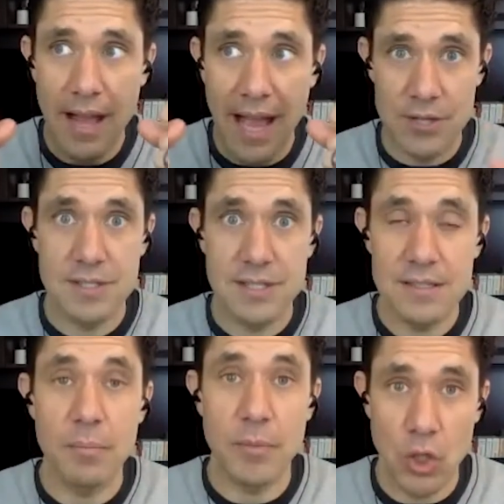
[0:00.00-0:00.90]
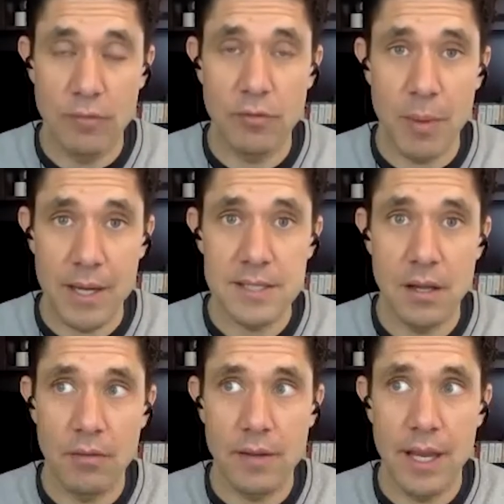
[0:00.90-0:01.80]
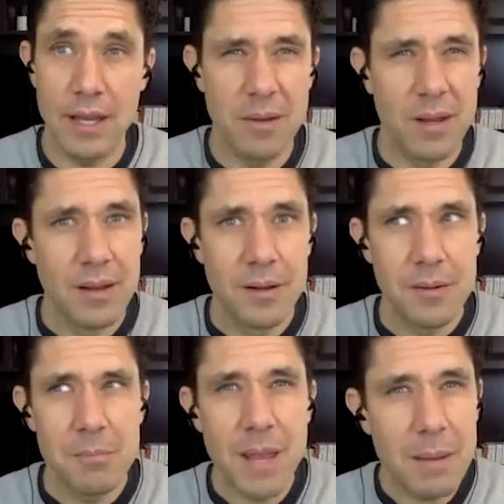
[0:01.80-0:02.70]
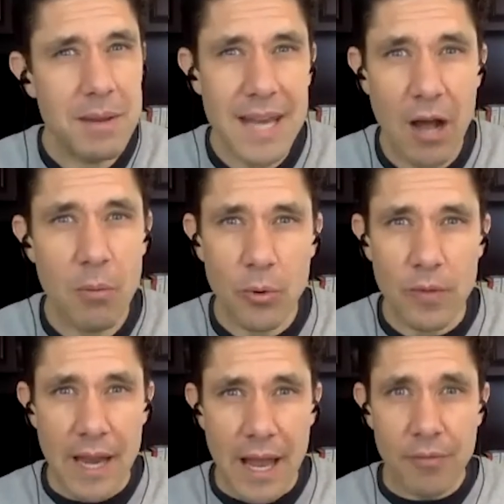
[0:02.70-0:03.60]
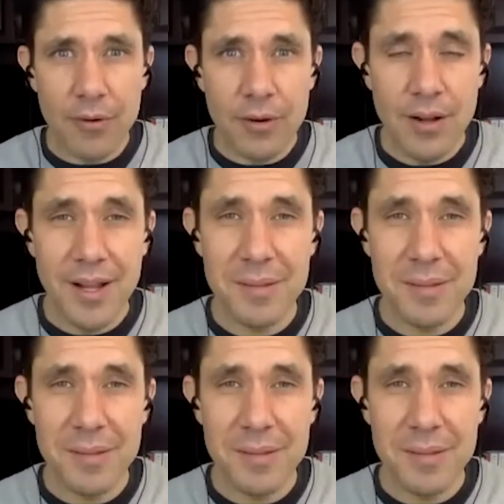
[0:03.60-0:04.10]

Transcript: I just did something good for myself. And maybe now more than ever,